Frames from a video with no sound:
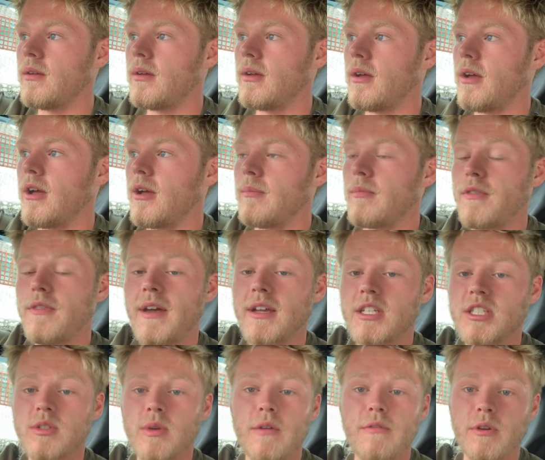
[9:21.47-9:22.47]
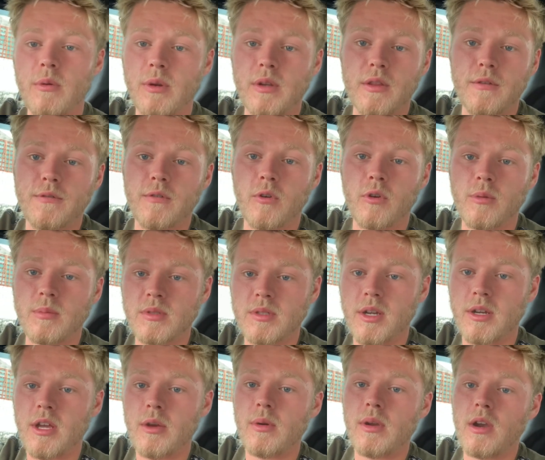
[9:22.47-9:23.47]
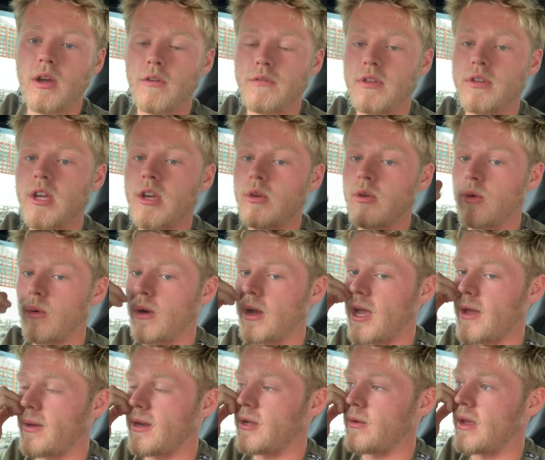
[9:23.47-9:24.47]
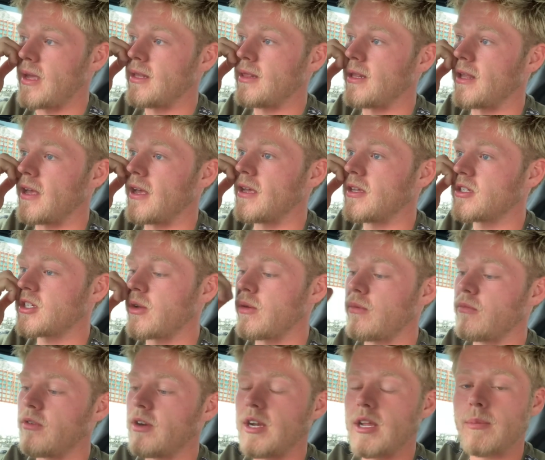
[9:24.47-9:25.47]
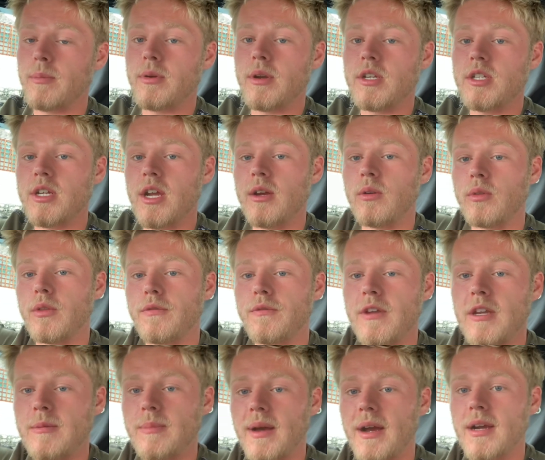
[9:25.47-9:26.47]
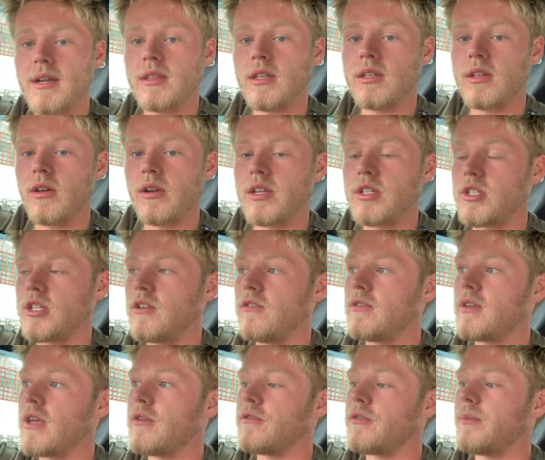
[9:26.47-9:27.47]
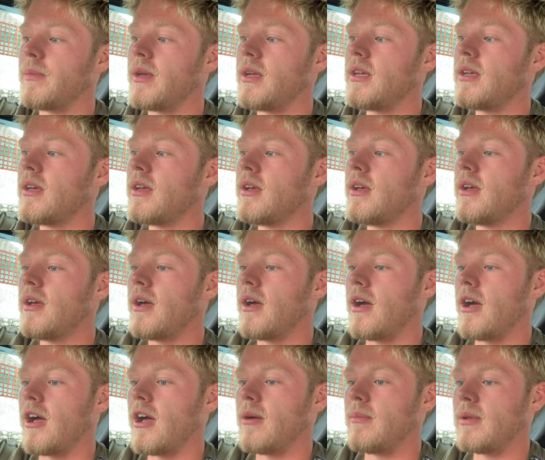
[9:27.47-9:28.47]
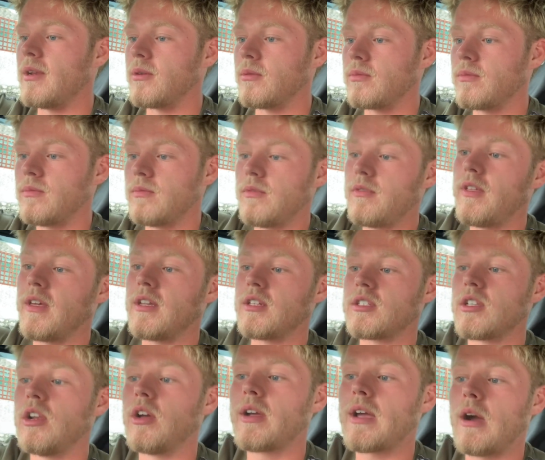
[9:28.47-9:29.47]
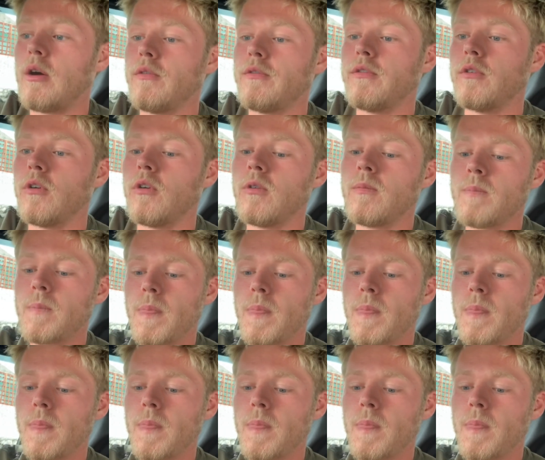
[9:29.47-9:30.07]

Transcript: Thanks to everyone in the forums. I know a lot of you know who I am anyway in there, so really appreciate all the feedback and the knowledge that you've given me. Little things to look out for.